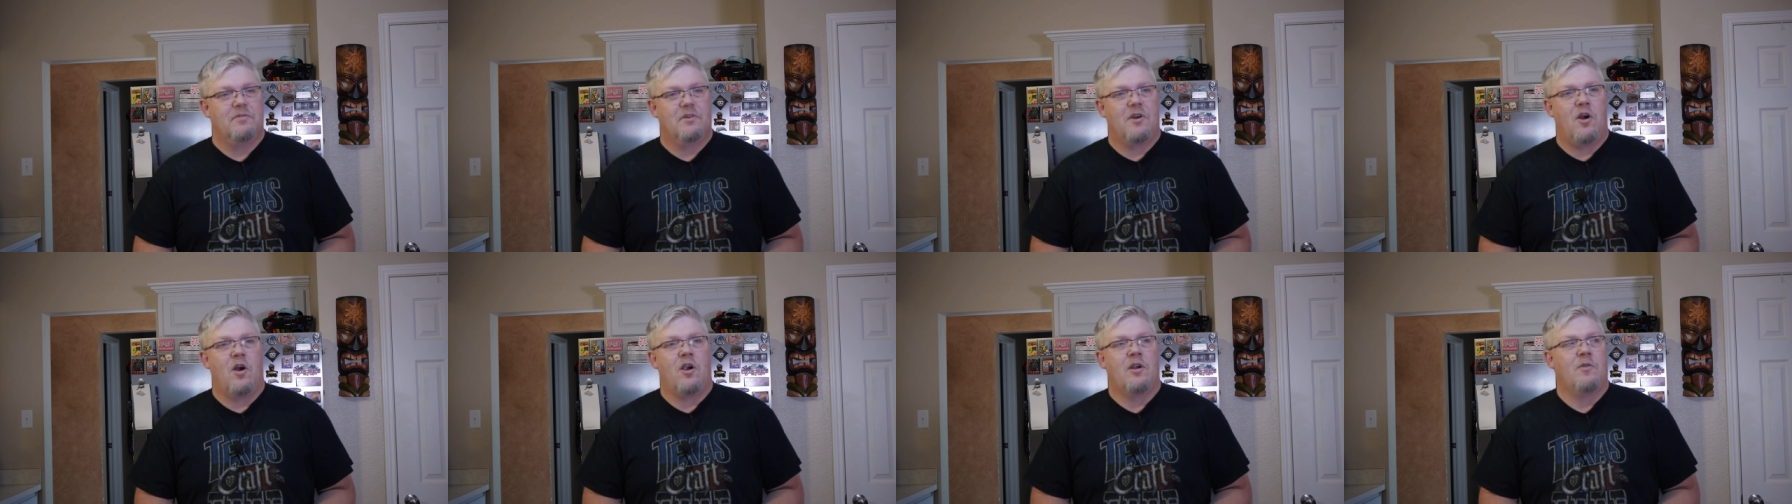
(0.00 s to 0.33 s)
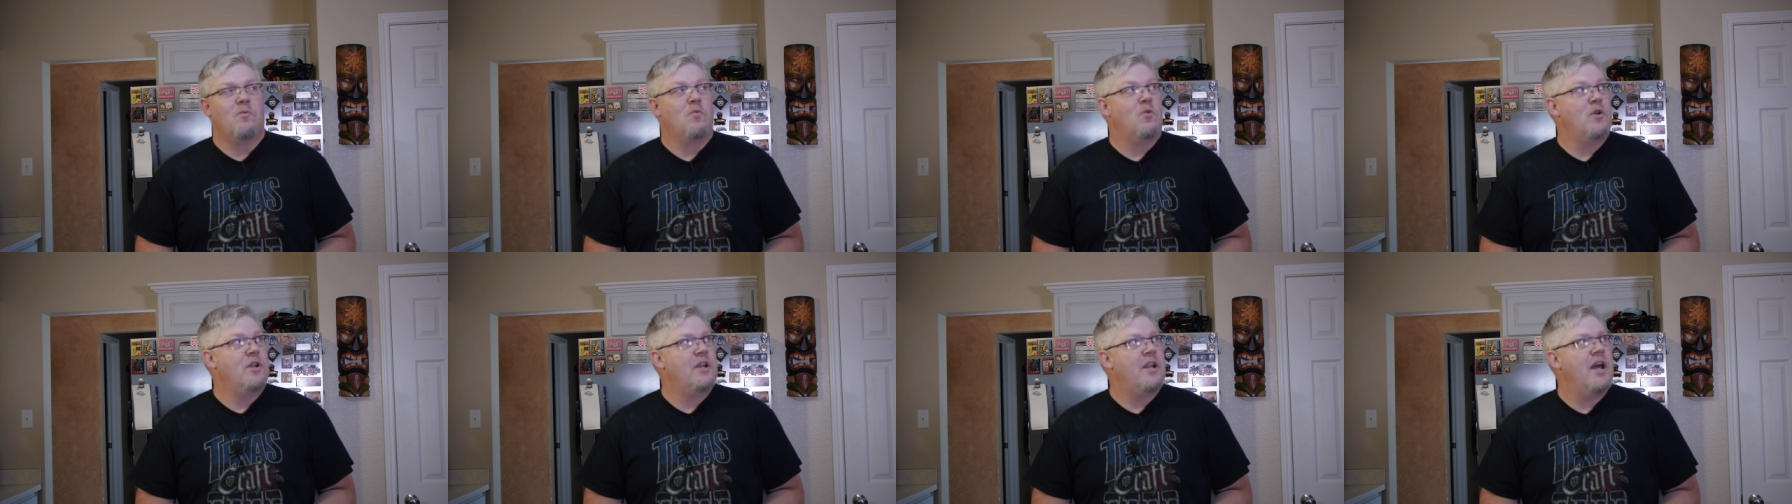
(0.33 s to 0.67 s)

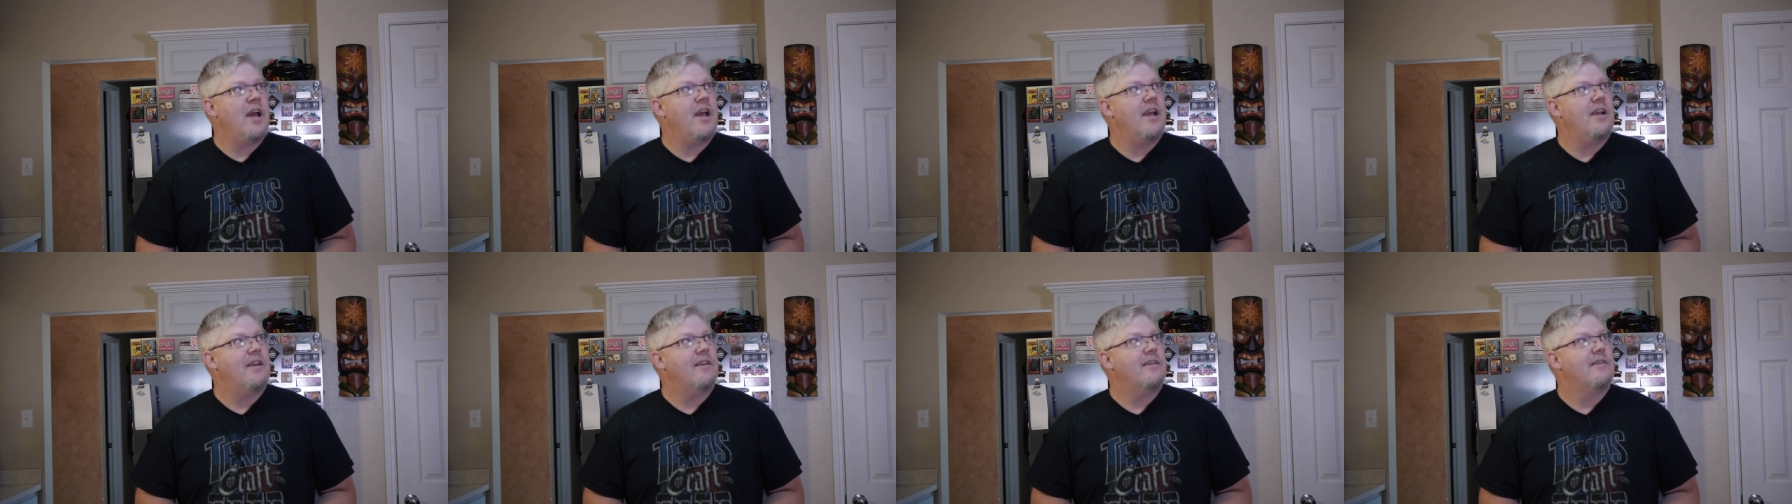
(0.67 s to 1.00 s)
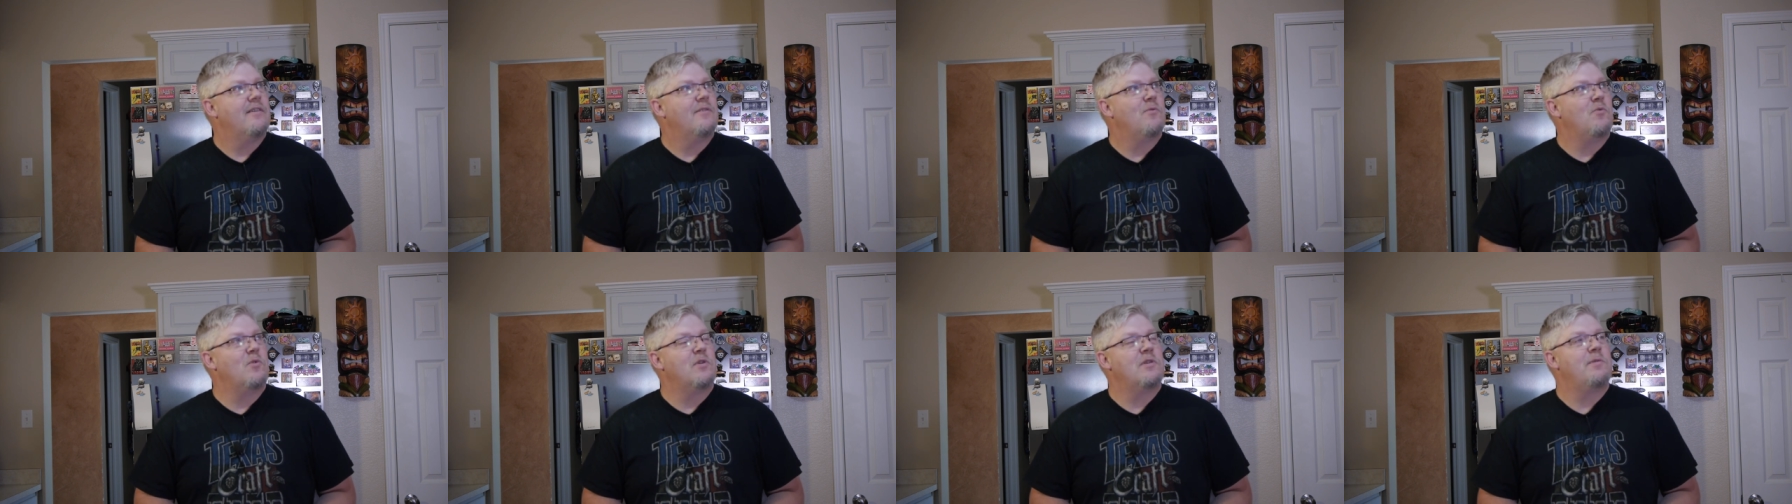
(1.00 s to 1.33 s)
garden one day,
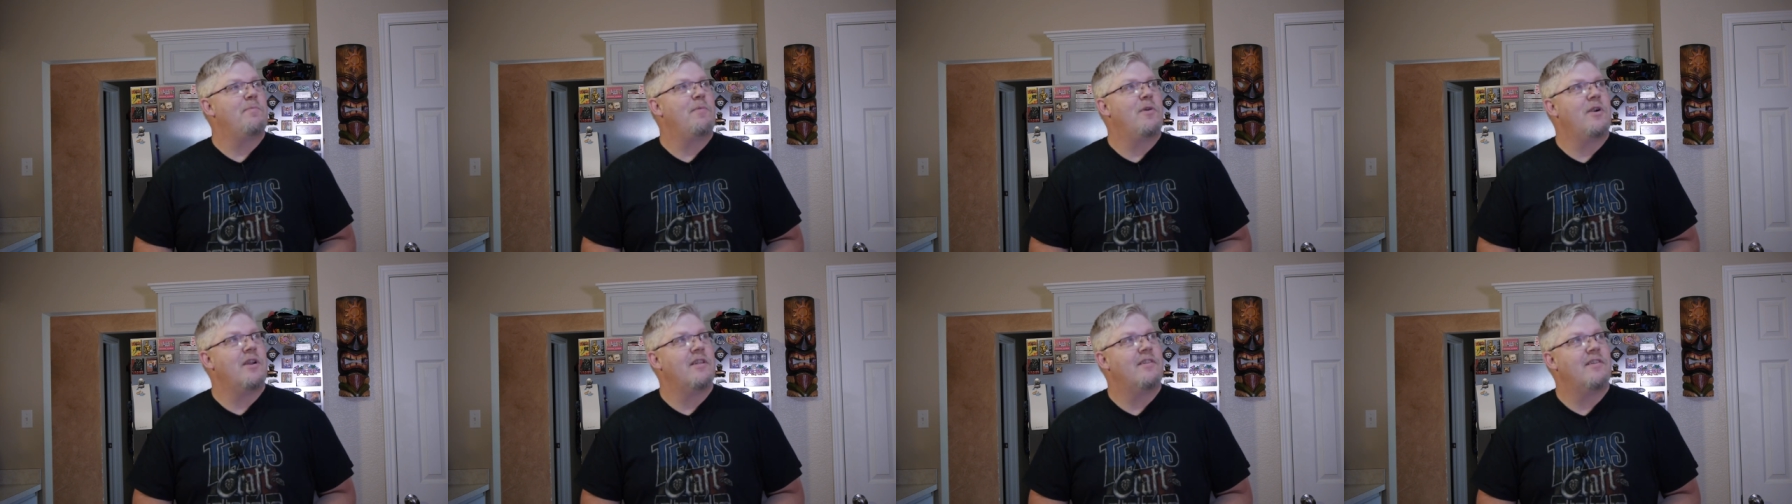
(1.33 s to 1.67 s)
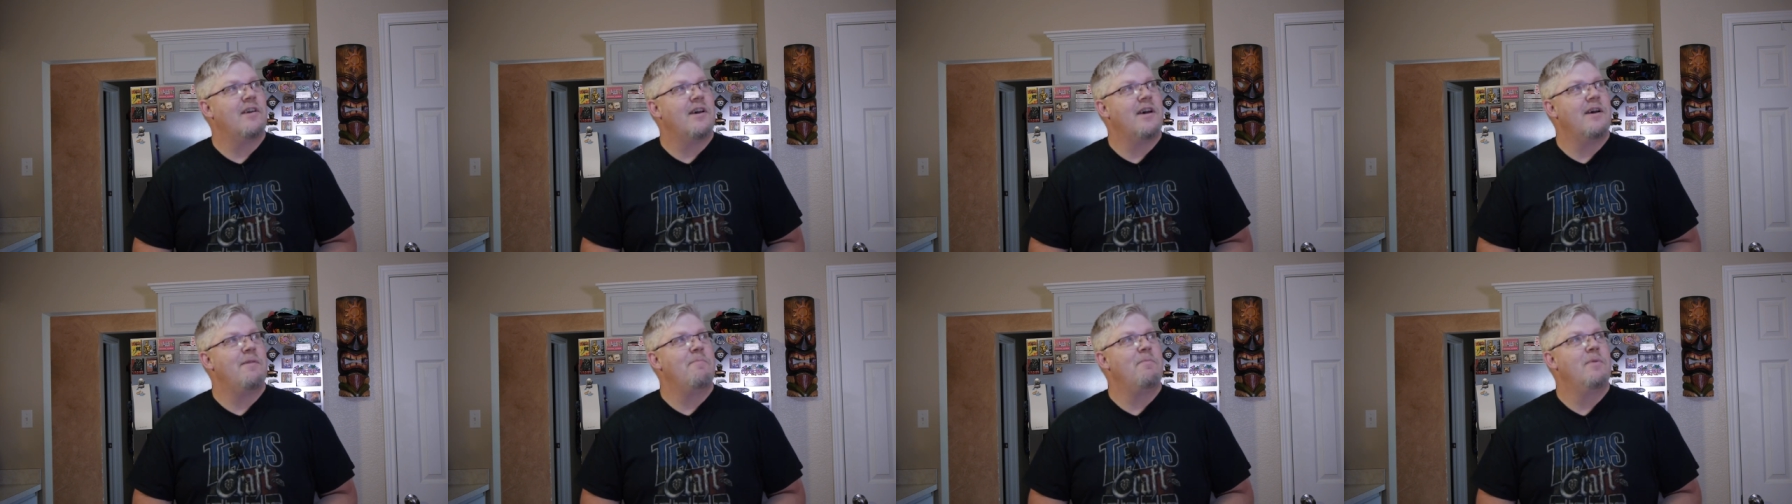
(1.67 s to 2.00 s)
once upon a
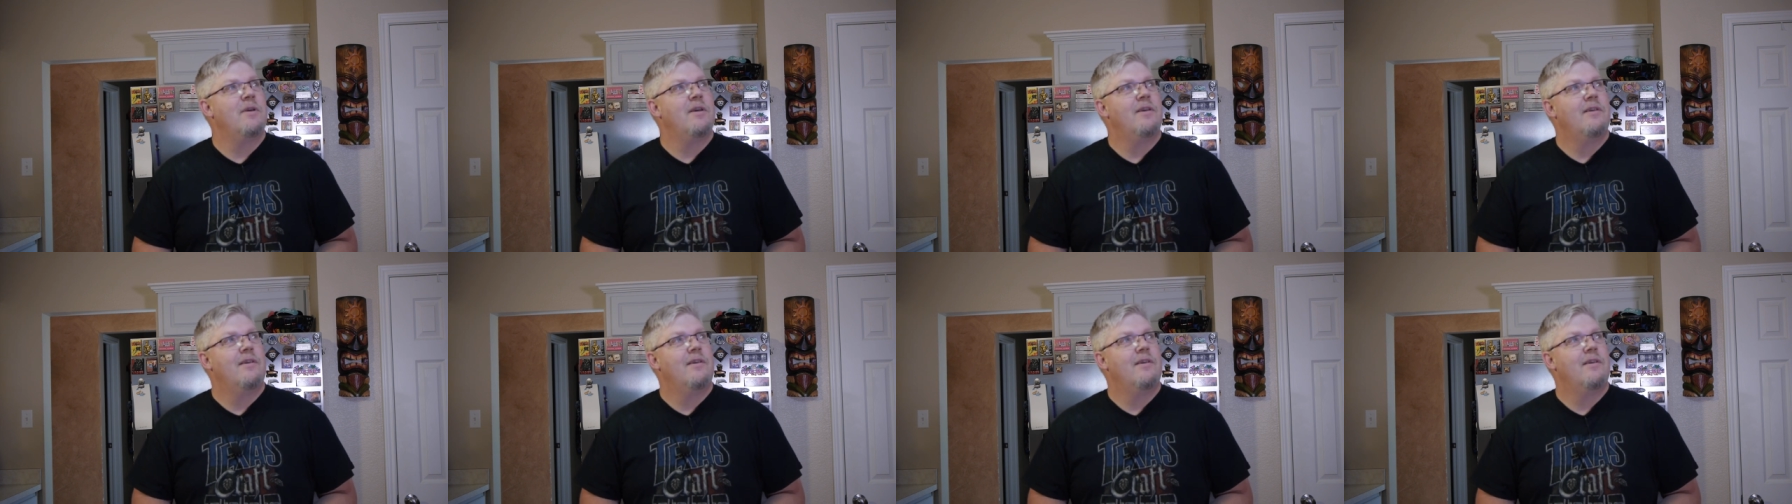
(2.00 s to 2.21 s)
time,